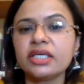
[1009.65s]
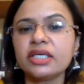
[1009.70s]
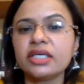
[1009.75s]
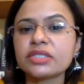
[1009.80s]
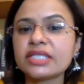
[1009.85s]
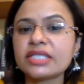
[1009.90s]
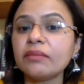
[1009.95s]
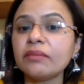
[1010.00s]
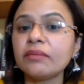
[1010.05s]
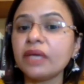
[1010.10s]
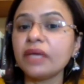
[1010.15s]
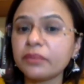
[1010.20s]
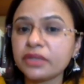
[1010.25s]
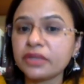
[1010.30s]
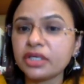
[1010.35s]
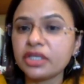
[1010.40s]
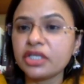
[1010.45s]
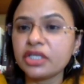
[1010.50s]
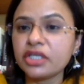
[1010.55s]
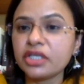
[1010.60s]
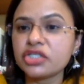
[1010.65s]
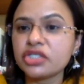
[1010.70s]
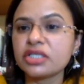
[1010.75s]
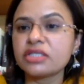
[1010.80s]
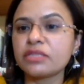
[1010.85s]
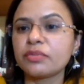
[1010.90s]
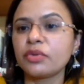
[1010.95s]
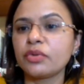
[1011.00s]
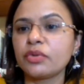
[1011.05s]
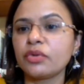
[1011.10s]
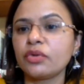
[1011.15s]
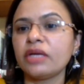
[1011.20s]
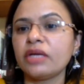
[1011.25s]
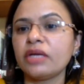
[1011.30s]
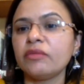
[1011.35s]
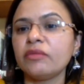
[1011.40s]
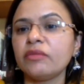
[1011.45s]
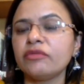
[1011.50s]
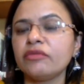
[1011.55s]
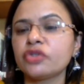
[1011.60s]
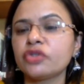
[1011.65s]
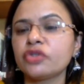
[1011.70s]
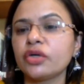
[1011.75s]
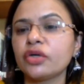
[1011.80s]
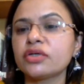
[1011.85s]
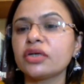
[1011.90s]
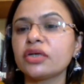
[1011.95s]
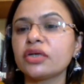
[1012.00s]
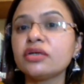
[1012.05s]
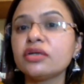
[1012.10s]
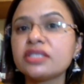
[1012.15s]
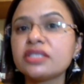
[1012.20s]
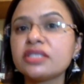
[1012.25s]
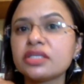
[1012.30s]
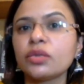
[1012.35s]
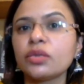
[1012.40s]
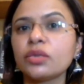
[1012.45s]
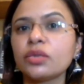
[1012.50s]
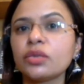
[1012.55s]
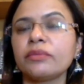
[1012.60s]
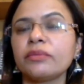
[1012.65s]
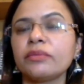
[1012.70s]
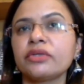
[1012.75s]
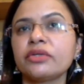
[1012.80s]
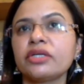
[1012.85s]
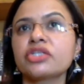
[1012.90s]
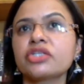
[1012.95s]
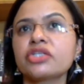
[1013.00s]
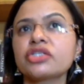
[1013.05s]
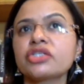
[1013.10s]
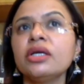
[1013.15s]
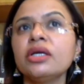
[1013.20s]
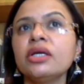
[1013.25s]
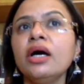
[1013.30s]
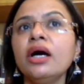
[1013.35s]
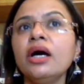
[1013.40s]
it was slum upgradation as a program of choice, in situ upgradation,